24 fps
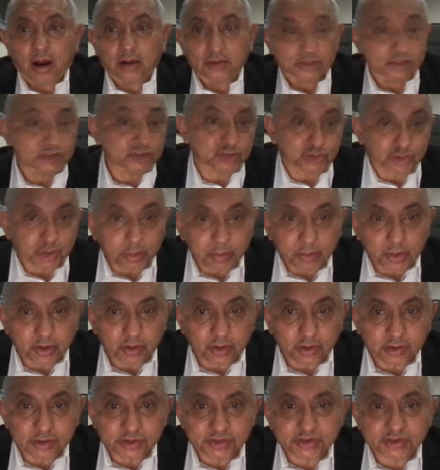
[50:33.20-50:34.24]

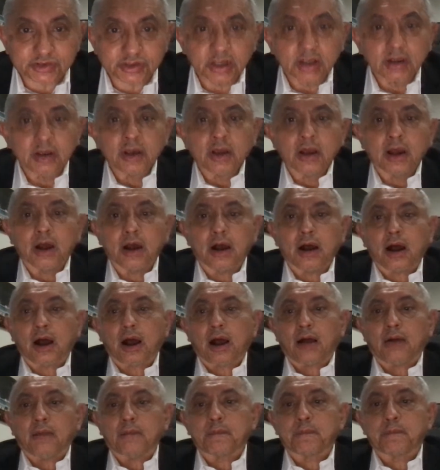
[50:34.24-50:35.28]
distributors,
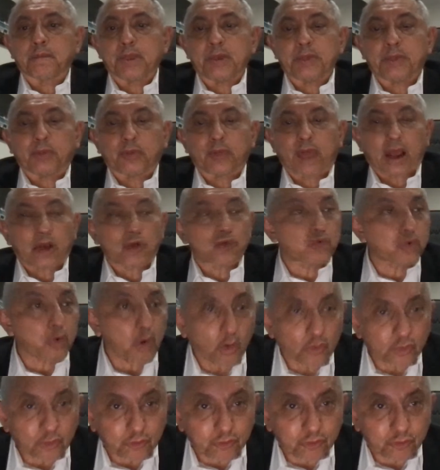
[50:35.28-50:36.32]
people that
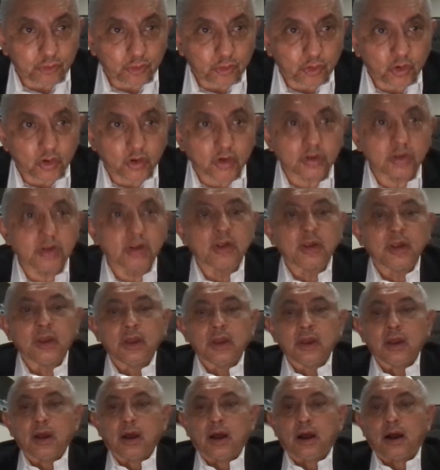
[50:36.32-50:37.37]
grow the food,
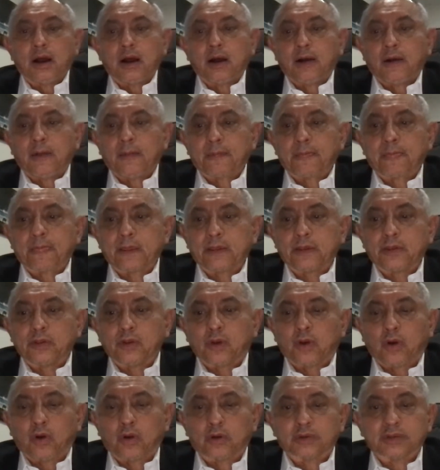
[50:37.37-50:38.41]

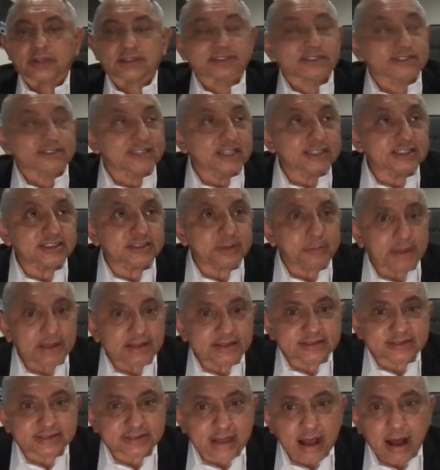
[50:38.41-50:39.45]
the system
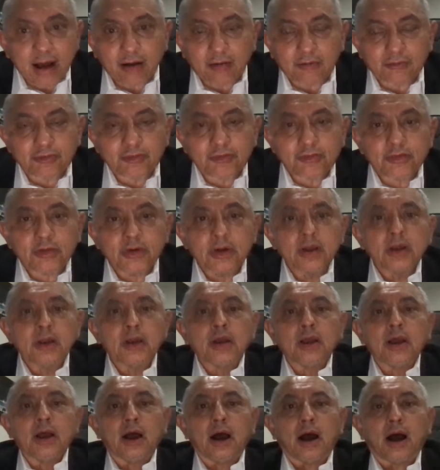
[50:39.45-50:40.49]
itself,
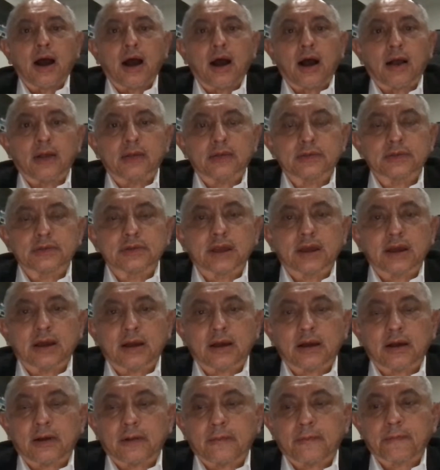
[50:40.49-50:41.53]

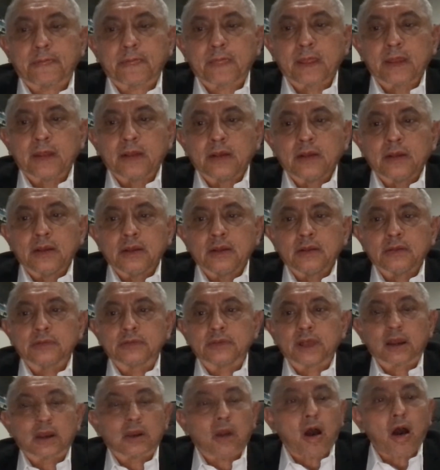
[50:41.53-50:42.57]
the
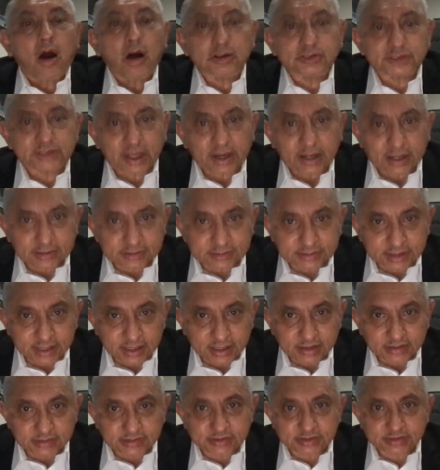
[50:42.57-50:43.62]
laws that
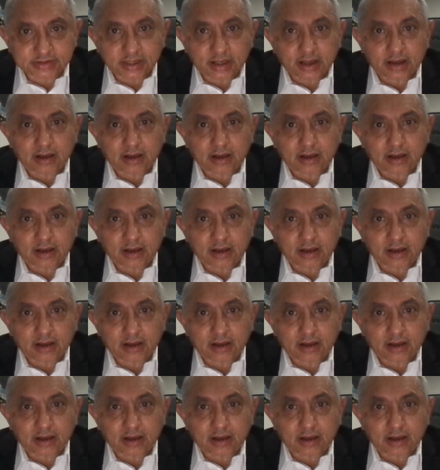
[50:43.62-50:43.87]
exist,